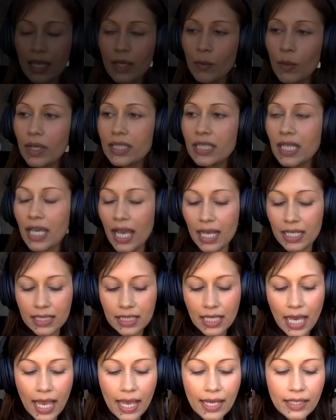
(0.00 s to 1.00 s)
I want to,
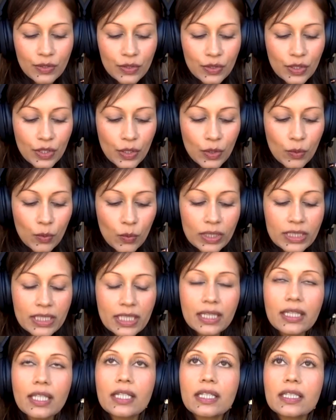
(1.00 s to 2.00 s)
to ask you what
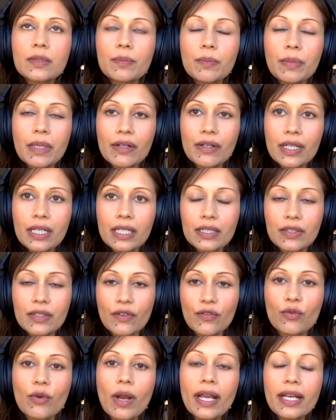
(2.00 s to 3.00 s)
did the experience
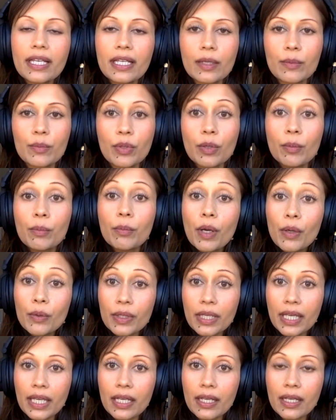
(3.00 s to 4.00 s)
of writing and
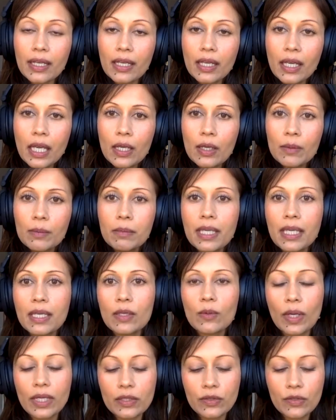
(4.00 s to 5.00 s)
promoting me
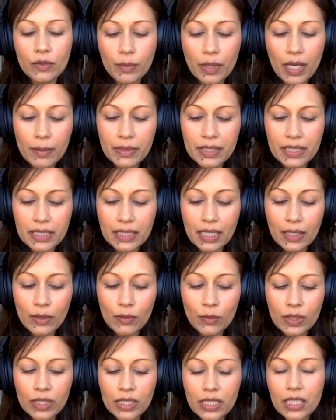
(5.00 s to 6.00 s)
and white supremacy,
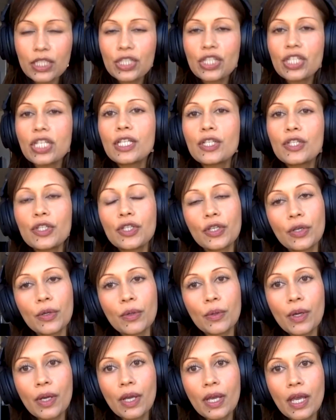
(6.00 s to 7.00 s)
what did it teach
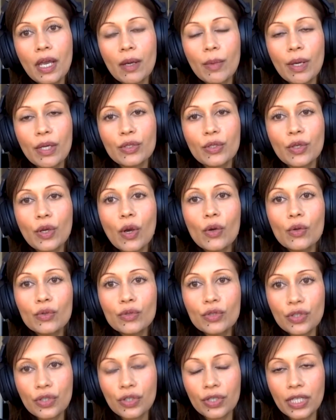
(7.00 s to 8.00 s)
you about your own
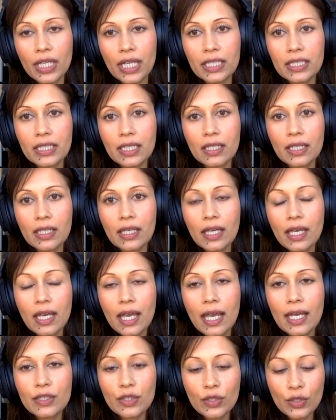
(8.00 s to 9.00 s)
journey as a,
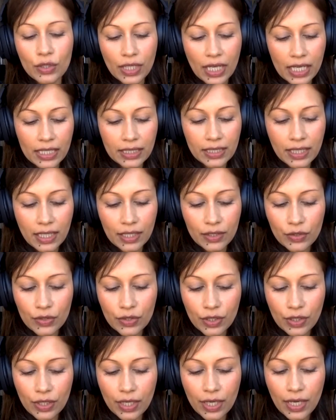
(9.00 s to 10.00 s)
as a good
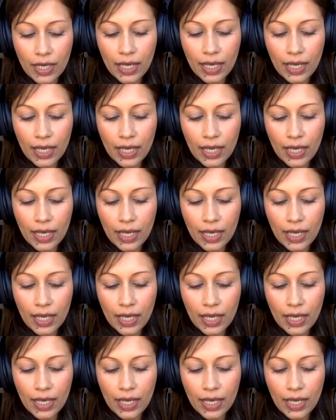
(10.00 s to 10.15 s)
ancestor?